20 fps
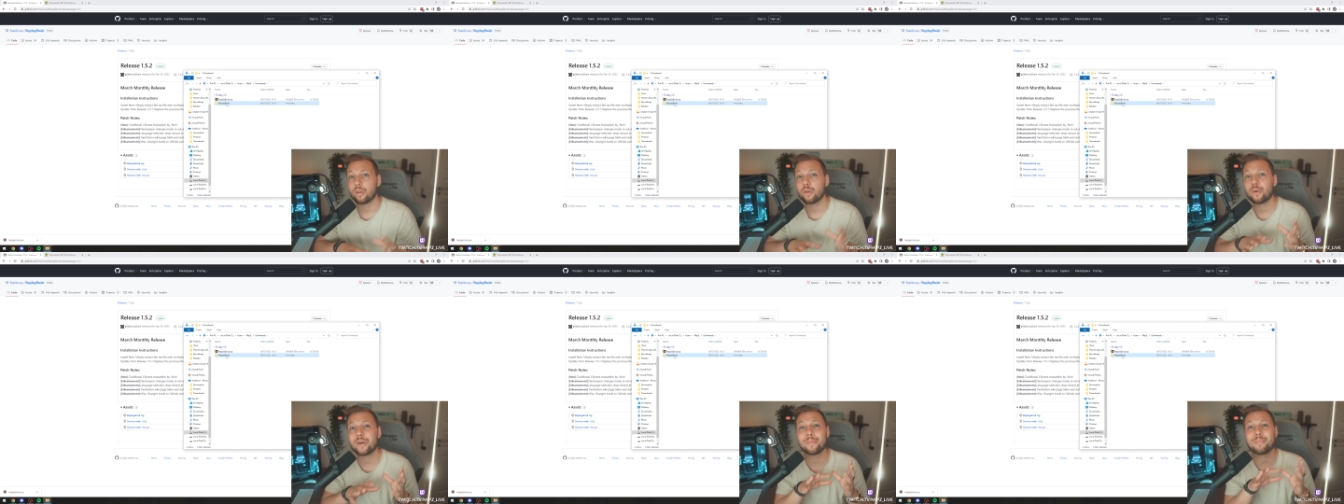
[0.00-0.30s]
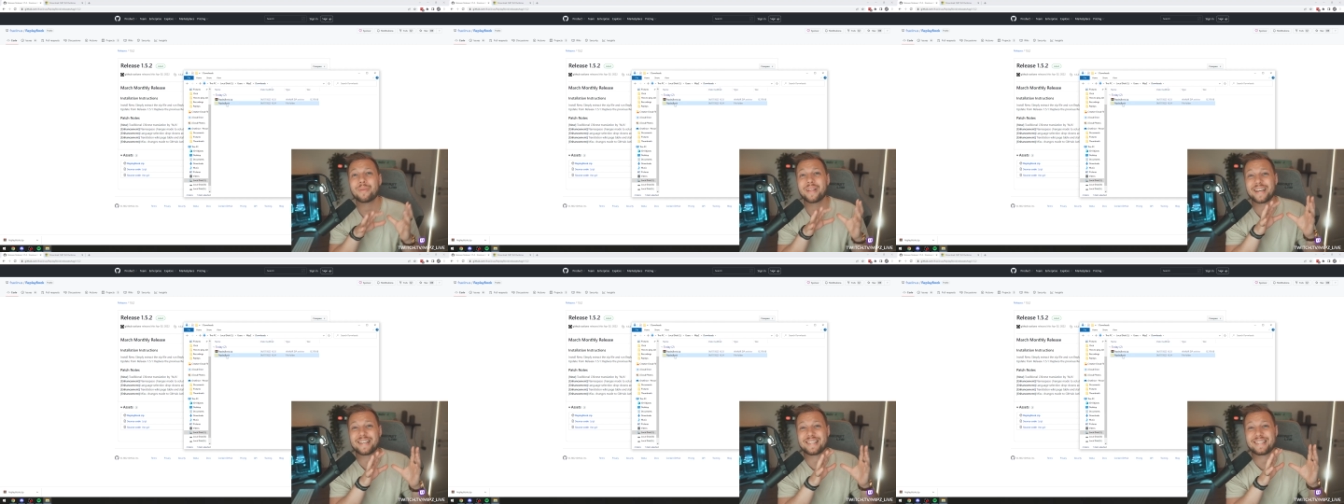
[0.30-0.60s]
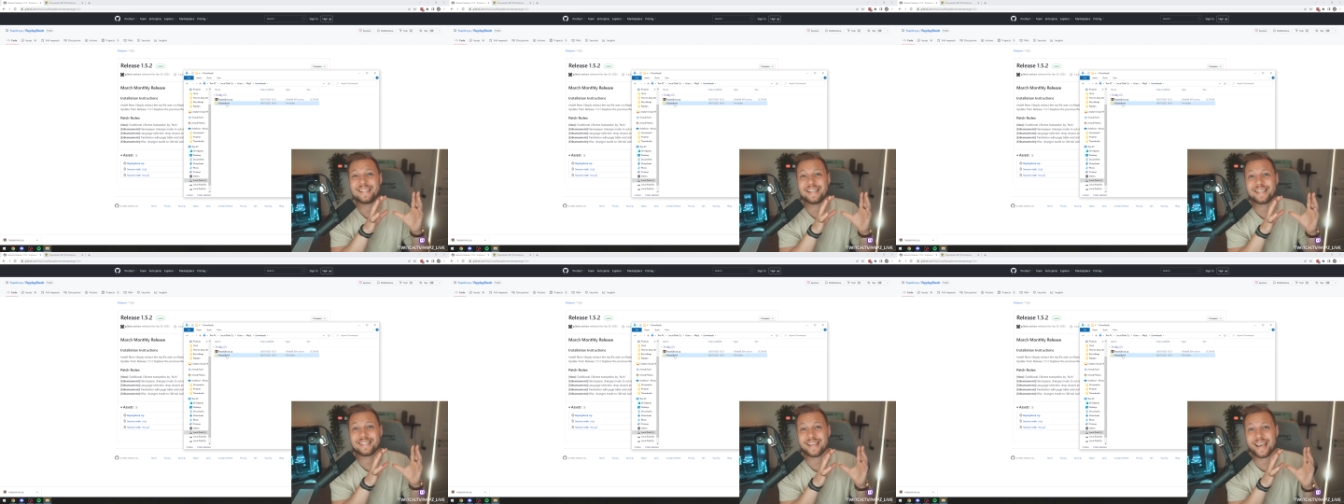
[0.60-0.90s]
you can place
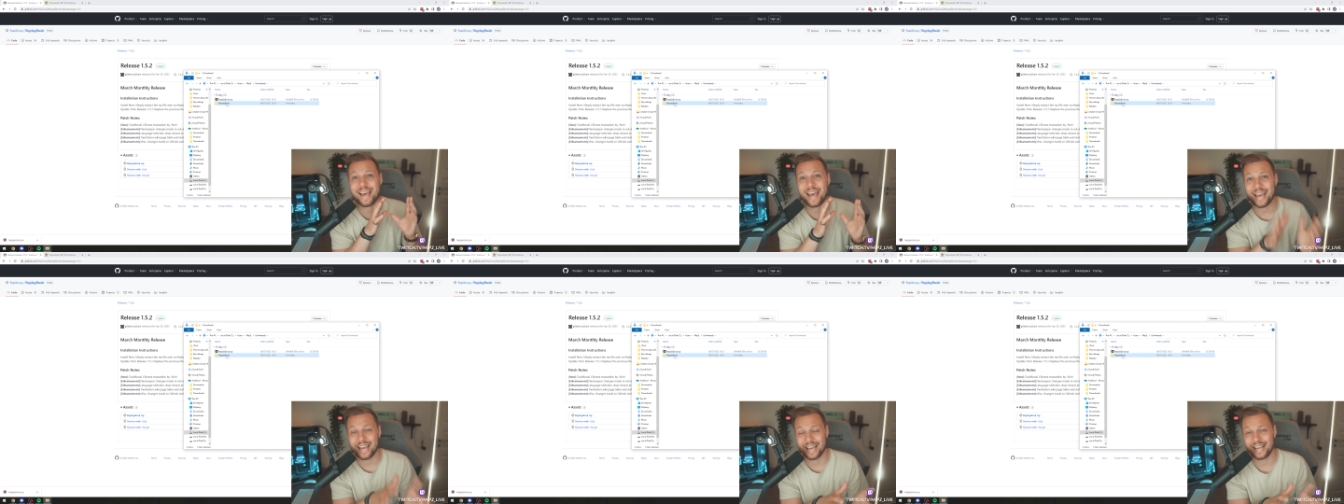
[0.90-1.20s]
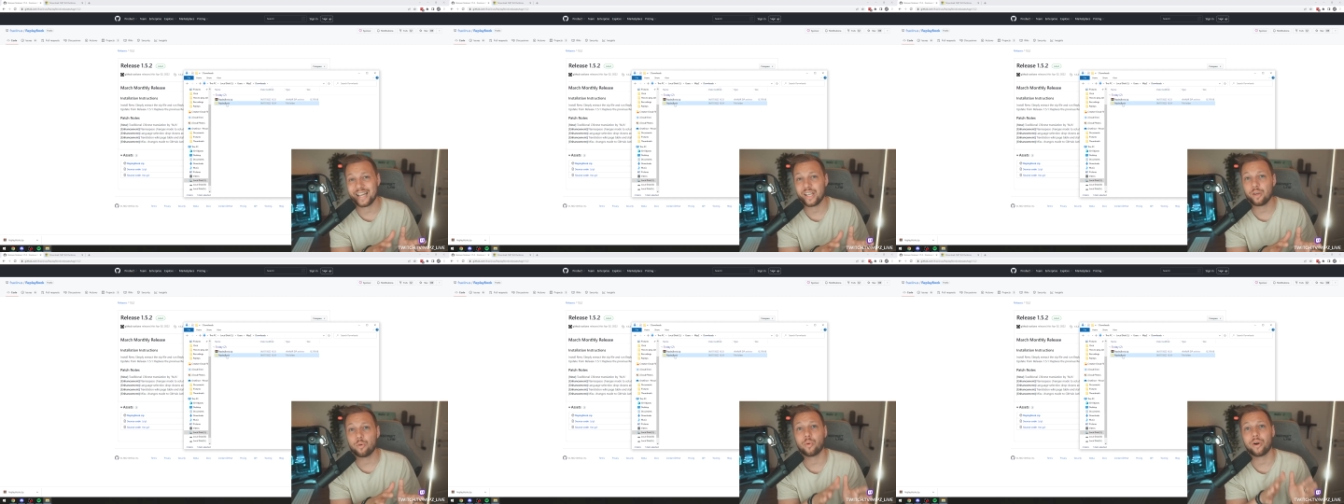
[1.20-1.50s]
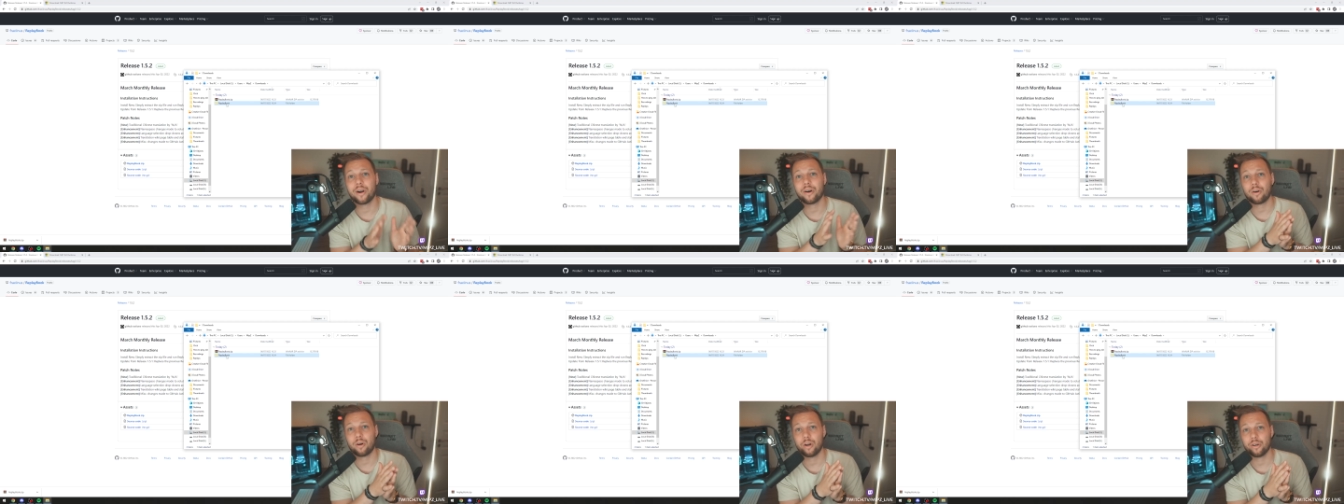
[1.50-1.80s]
this
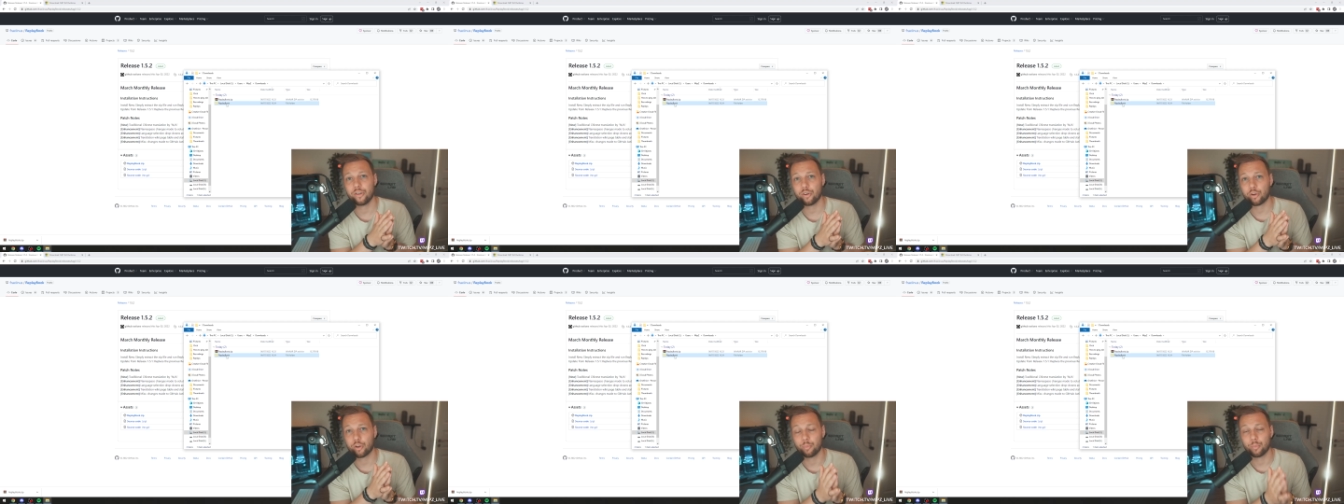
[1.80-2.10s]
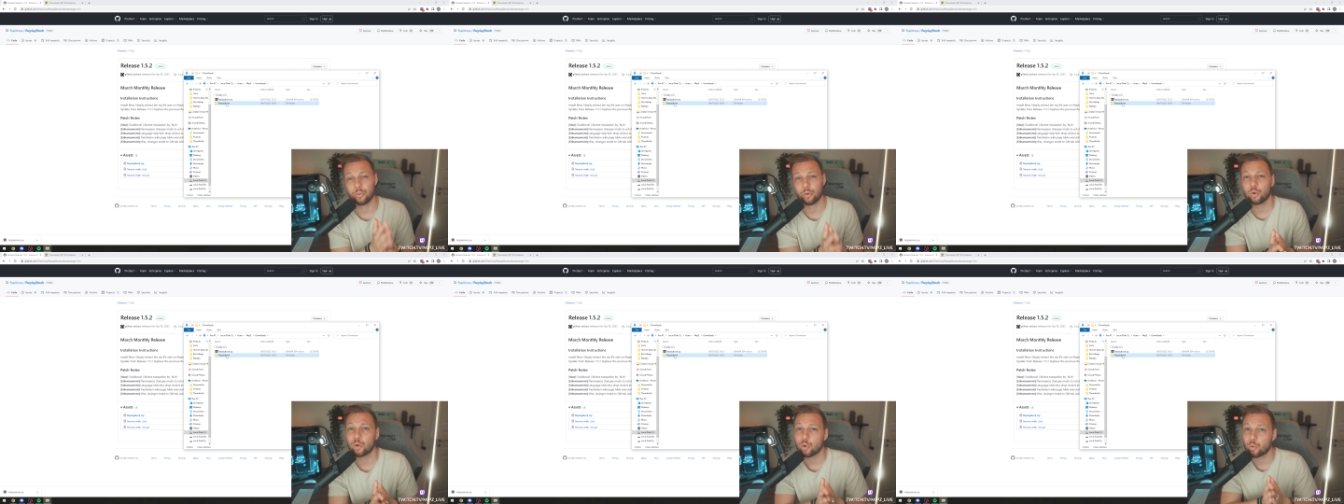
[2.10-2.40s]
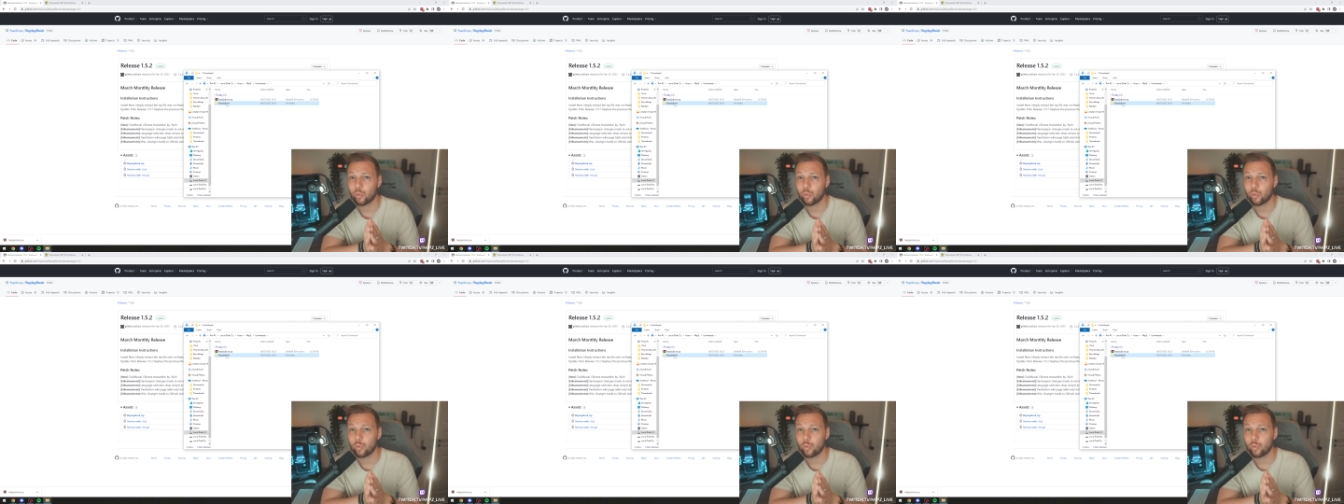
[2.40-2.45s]
anywhere on your computer,